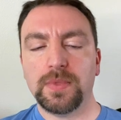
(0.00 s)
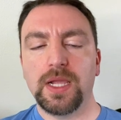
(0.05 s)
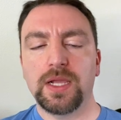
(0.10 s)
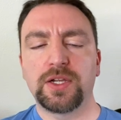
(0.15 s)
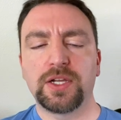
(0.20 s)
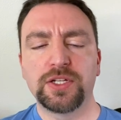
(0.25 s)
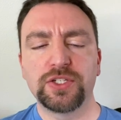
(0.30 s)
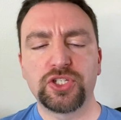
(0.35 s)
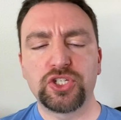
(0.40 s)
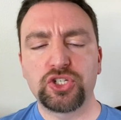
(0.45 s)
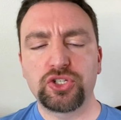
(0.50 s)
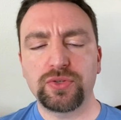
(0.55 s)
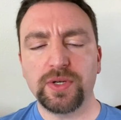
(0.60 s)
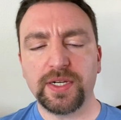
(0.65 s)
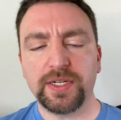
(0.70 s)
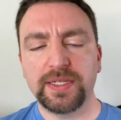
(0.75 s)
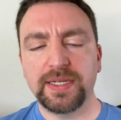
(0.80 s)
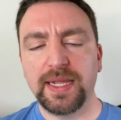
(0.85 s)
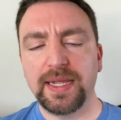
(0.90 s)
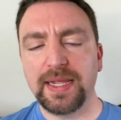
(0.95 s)

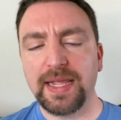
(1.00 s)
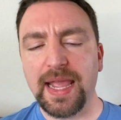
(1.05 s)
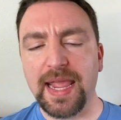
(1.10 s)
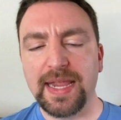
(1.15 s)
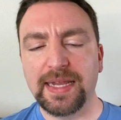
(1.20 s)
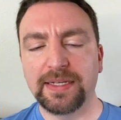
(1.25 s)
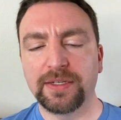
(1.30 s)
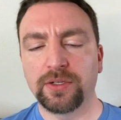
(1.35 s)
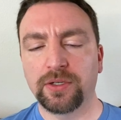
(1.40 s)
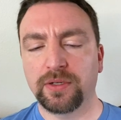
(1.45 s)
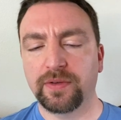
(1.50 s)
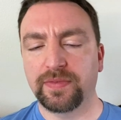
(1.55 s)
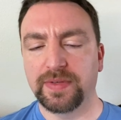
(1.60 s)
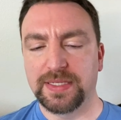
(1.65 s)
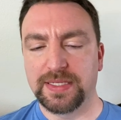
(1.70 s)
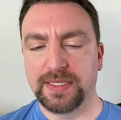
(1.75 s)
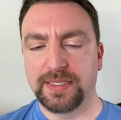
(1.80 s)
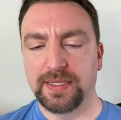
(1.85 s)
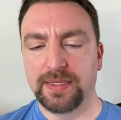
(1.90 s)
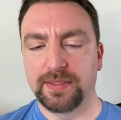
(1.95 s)
Constructing a
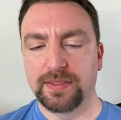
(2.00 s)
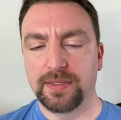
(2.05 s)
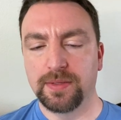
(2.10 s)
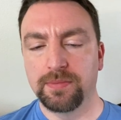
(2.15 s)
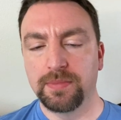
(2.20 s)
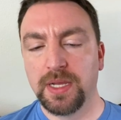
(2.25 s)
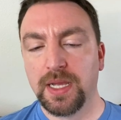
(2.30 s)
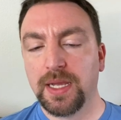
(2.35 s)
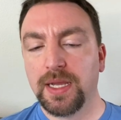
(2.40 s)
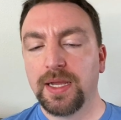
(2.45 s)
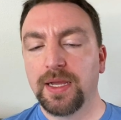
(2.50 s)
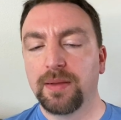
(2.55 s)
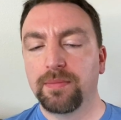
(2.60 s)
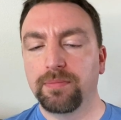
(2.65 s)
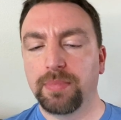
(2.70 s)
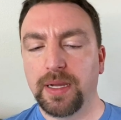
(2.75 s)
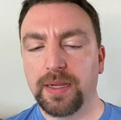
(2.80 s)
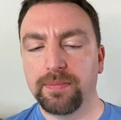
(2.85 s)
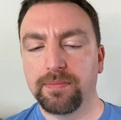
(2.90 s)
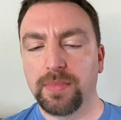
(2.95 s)
Nervous System
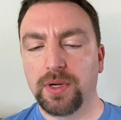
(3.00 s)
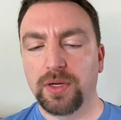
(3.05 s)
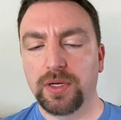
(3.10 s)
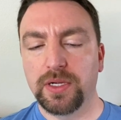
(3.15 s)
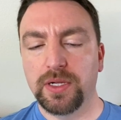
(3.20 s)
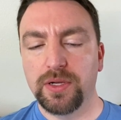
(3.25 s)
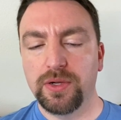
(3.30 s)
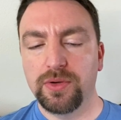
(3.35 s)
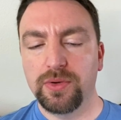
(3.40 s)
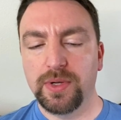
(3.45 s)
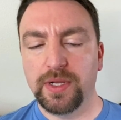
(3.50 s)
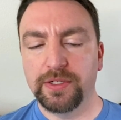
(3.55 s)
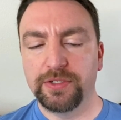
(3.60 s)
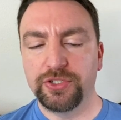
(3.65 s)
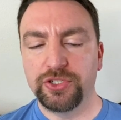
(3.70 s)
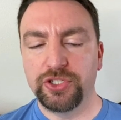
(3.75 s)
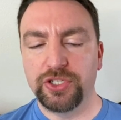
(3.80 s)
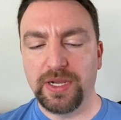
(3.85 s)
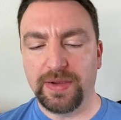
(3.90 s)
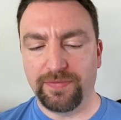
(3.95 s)
by Margo
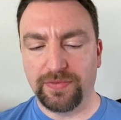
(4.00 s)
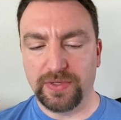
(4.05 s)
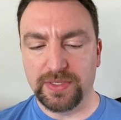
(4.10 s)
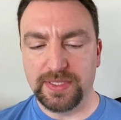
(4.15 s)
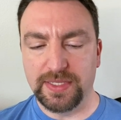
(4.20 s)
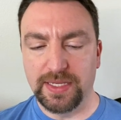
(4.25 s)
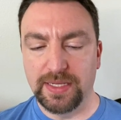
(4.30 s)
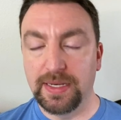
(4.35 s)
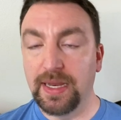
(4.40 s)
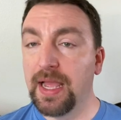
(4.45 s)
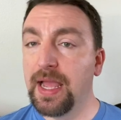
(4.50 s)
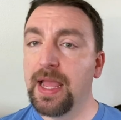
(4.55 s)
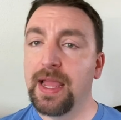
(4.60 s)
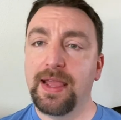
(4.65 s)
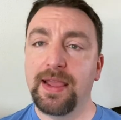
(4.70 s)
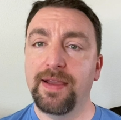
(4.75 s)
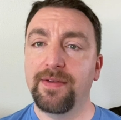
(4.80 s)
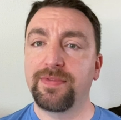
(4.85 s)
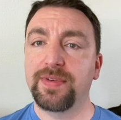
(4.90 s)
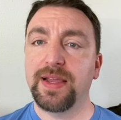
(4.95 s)
Jefferson.
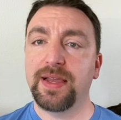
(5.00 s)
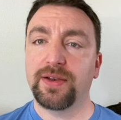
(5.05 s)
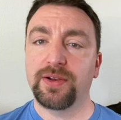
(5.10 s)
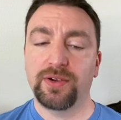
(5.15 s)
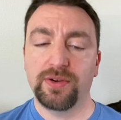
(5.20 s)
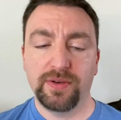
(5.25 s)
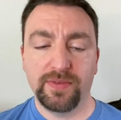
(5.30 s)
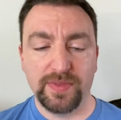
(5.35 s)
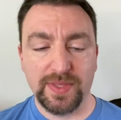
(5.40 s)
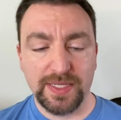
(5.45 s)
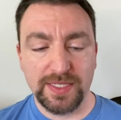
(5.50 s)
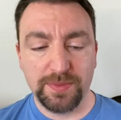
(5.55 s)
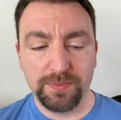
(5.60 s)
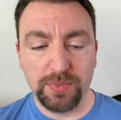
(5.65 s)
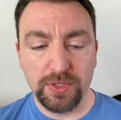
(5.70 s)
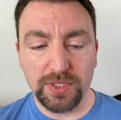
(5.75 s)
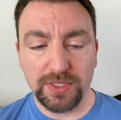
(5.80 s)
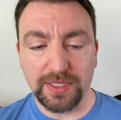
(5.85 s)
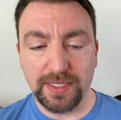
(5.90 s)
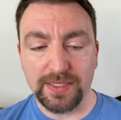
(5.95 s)
Have not heard of this
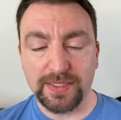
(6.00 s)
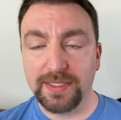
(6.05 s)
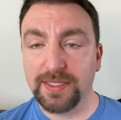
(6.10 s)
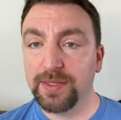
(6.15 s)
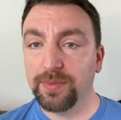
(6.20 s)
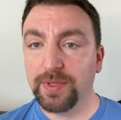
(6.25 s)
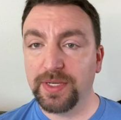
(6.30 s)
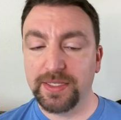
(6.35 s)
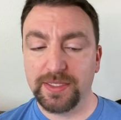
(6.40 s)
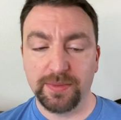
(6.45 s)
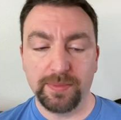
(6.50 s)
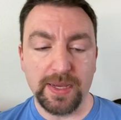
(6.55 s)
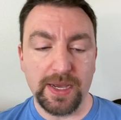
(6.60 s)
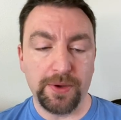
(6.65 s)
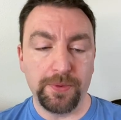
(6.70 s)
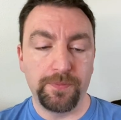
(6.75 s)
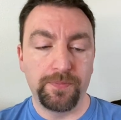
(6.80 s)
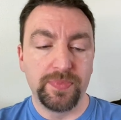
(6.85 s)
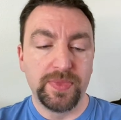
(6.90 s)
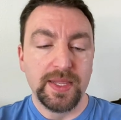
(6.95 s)
book? Let's see what it's
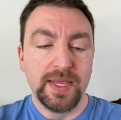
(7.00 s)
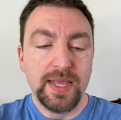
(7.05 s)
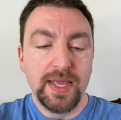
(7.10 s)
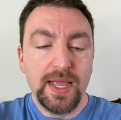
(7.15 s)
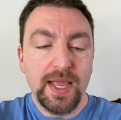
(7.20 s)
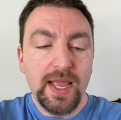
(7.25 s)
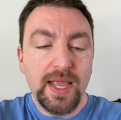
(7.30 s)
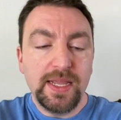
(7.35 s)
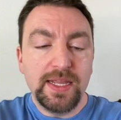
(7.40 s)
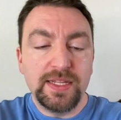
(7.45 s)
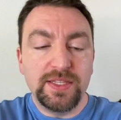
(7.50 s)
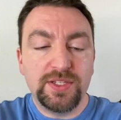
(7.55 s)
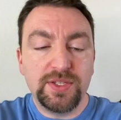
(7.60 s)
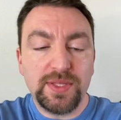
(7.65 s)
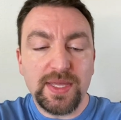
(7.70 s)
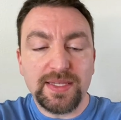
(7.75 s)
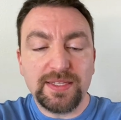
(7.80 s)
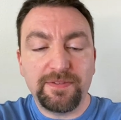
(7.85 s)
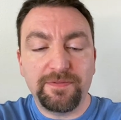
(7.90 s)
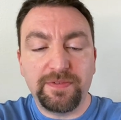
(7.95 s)
about. In
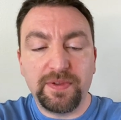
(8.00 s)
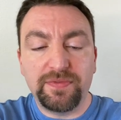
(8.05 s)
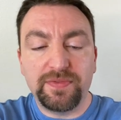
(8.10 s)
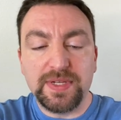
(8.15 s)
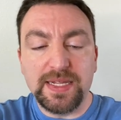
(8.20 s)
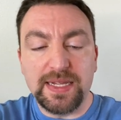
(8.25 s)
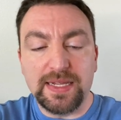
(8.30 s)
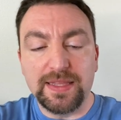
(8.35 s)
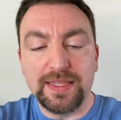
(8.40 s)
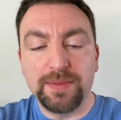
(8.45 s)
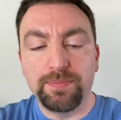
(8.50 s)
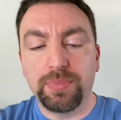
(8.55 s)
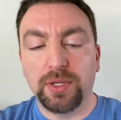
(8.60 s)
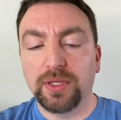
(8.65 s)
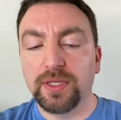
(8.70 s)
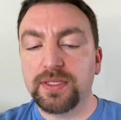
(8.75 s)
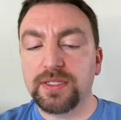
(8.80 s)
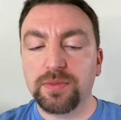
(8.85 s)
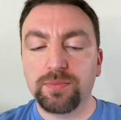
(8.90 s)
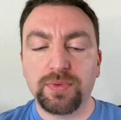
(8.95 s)
2015, the
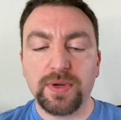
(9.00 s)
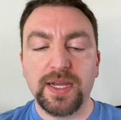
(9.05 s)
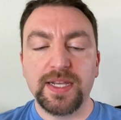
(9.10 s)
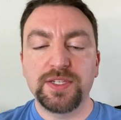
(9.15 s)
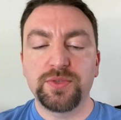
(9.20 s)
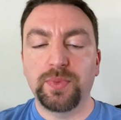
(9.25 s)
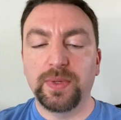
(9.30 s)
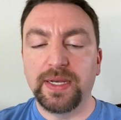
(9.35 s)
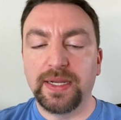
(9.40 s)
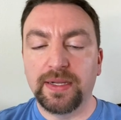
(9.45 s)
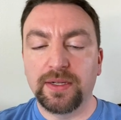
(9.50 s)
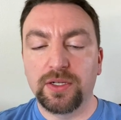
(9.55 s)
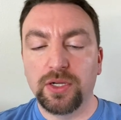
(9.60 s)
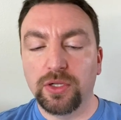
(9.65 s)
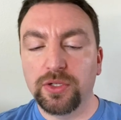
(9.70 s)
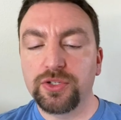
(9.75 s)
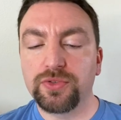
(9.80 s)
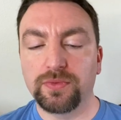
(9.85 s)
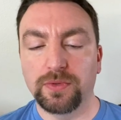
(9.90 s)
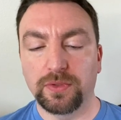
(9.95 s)
Pulitzer Prize winning
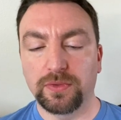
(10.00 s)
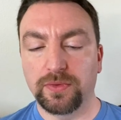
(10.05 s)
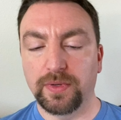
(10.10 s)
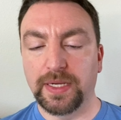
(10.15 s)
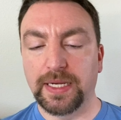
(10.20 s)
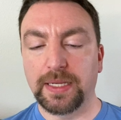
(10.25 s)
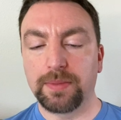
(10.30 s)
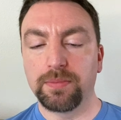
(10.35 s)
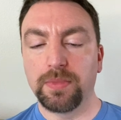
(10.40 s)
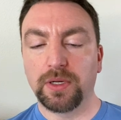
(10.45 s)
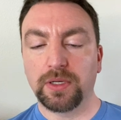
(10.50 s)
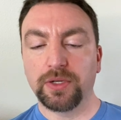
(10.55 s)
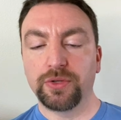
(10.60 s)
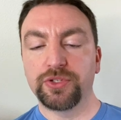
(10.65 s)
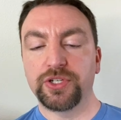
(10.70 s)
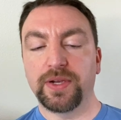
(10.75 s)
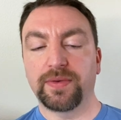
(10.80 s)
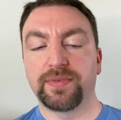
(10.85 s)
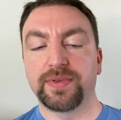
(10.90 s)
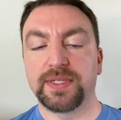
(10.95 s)
cultural critic Margo
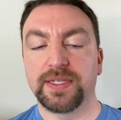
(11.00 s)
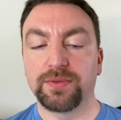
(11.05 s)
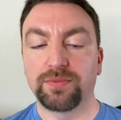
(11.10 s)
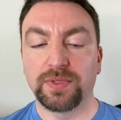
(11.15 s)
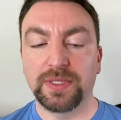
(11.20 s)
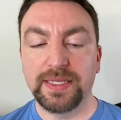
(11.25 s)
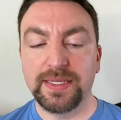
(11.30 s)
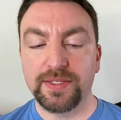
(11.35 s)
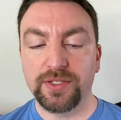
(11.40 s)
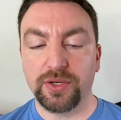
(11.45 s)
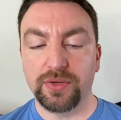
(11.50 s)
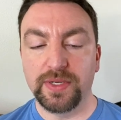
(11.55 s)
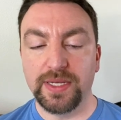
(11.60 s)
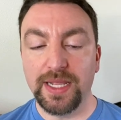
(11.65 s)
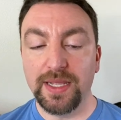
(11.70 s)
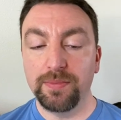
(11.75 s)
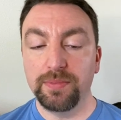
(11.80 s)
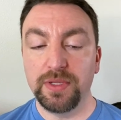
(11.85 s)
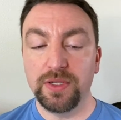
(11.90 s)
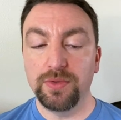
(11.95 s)
Jefferson released her
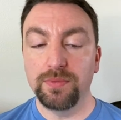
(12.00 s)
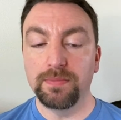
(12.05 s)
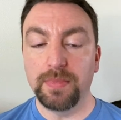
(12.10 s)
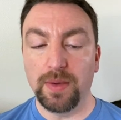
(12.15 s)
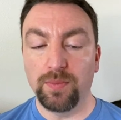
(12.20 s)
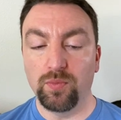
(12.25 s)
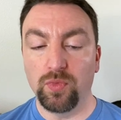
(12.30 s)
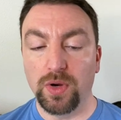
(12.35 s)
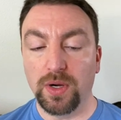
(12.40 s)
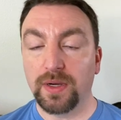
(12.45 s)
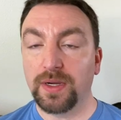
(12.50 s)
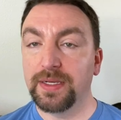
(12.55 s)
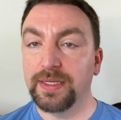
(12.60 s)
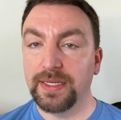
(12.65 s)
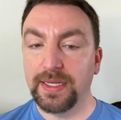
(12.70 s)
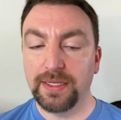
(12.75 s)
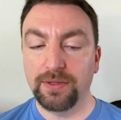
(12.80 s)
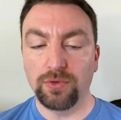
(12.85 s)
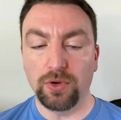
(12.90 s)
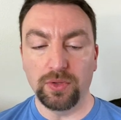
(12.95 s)
debut memoir,
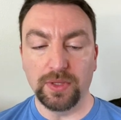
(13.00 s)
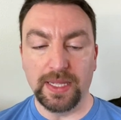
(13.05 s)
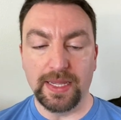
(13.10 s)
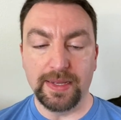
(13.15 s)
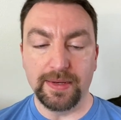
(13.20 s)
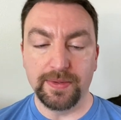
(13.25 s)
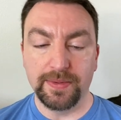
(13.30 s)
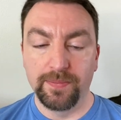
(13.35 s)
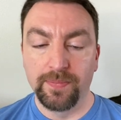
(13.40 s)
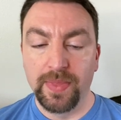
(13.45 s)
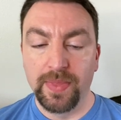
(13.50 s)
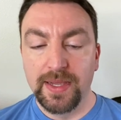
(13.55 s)
Negroland.